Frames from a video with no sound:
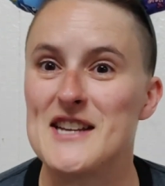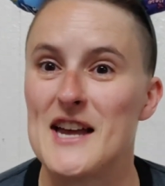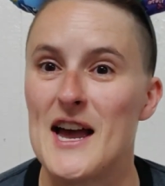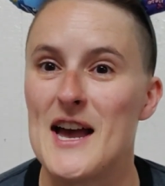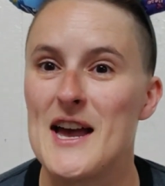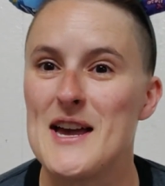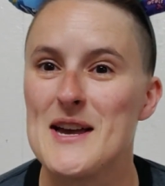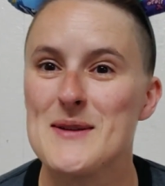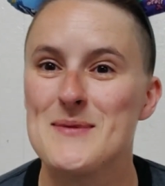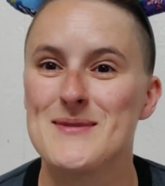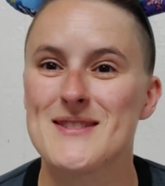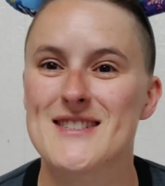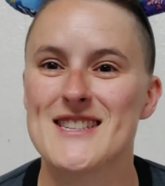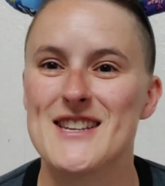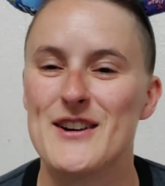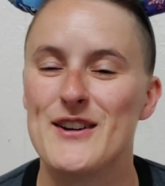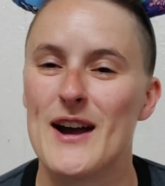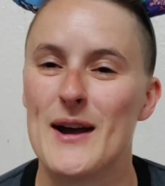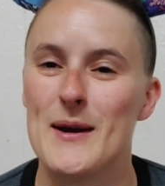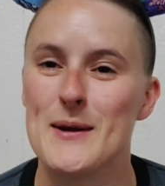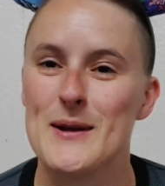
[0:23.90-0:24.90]
time, so
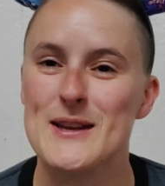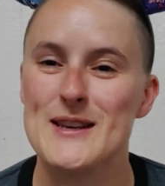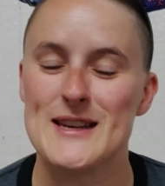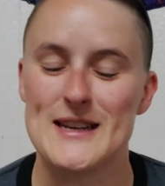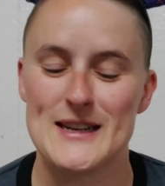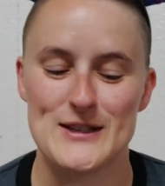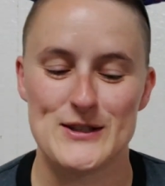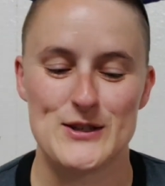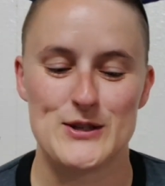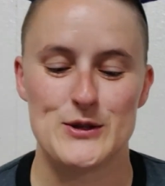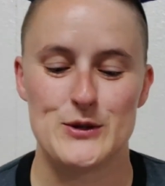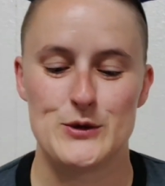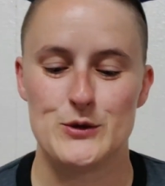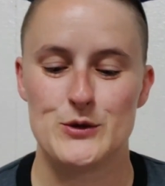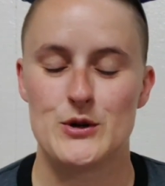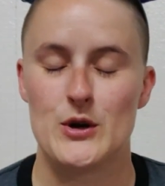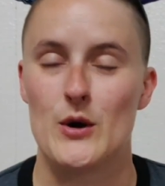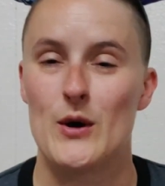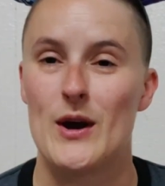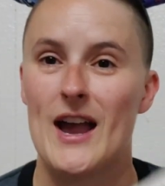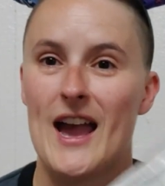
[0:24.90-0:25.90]
I need to
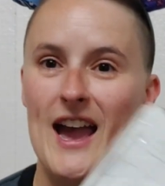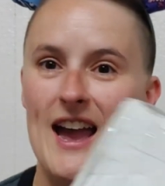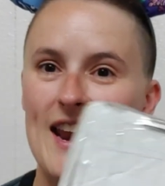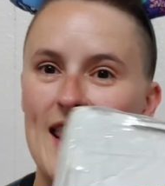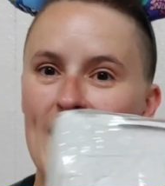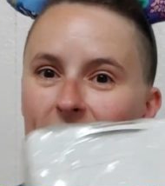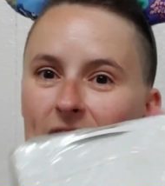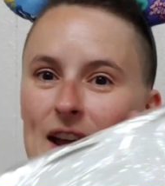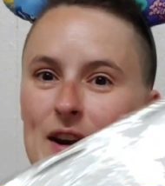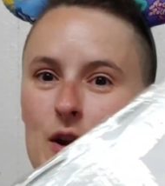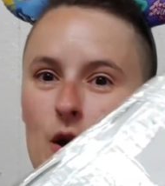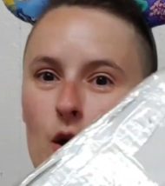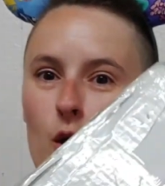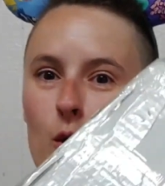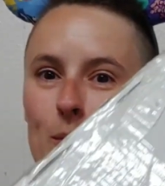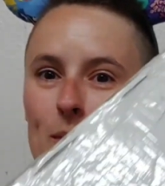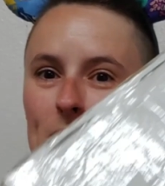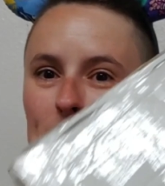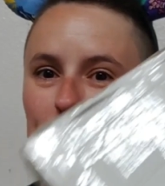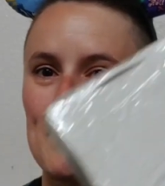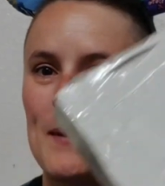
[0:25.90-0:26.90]
go ahead and
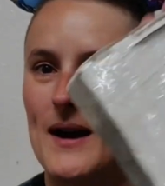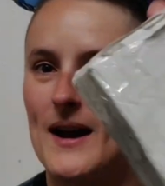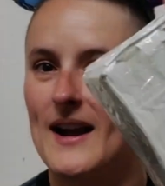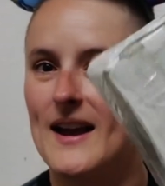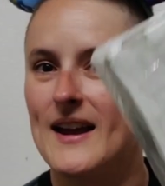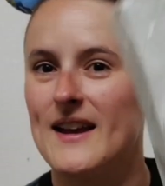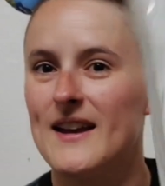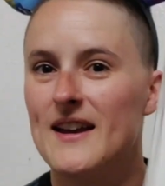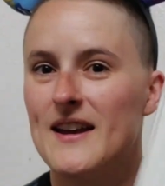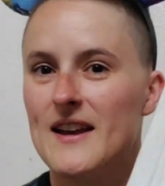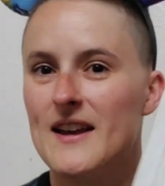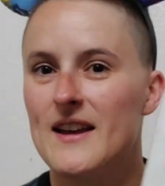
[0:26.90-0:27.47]
open my